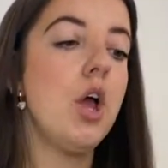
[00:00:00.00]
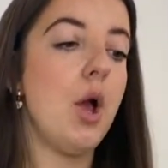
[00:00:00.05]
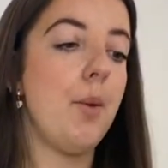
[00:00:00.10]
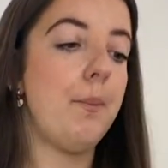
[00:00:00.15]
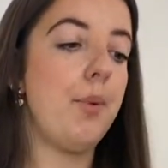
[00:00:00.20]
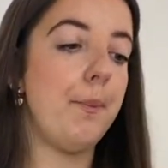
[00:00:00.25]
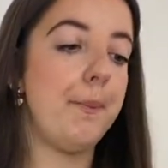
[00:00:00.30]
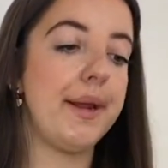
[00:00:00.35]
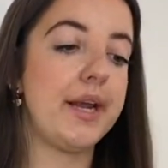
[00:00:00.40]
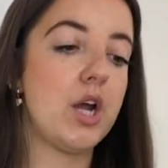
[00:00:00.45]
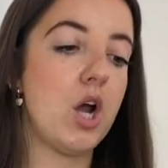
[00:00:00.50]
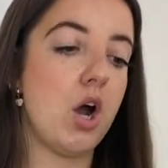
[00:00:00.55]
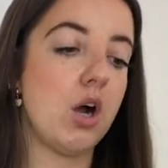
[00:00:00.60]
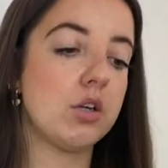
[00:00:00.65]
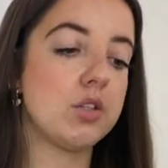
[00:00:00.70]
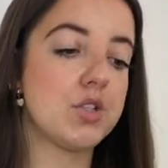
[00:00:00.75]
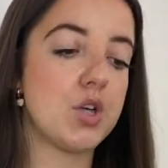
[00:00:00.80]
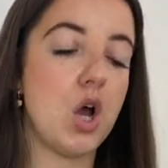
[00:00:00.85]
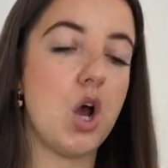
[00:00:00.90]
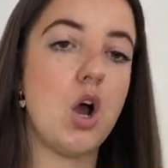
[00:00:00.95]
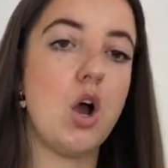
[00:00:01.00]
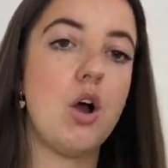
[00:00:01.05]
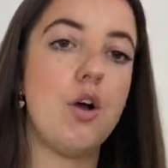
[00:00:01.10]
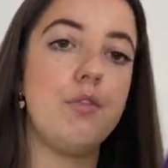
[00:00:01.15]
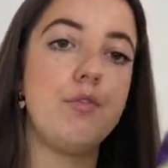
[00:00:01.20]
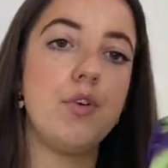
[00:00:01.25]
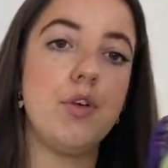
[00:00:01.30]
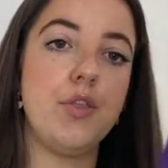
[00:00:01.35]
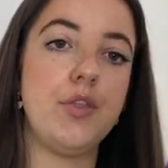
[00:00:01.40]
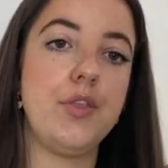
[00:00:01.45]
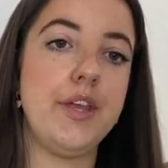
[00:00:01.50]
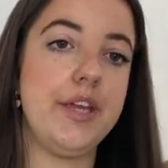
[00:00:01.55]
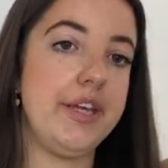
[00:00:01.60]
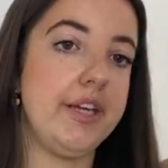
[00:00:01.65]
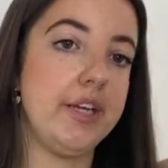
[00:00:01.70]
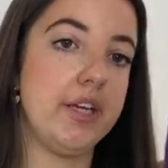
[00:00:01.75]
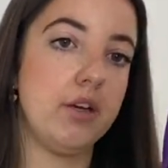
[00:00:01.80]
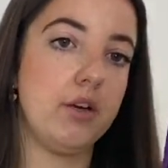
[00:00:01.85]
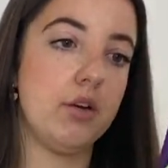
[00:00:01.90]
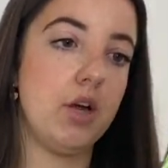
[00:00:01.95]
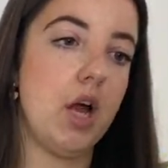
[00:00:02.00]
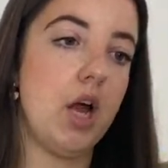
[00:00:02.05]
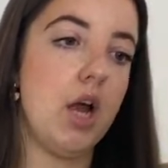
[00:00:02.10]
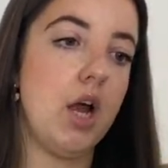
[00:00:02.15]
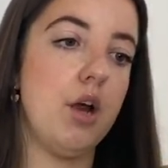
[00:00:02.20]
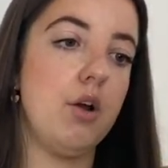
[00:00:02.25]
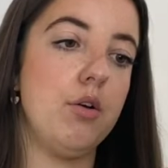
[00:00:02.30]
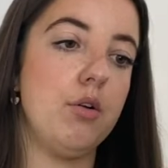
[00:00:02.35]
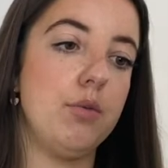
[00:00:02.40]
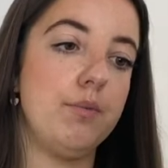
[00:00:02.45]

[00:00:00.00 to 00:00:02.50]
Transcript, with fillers: but because of the uh,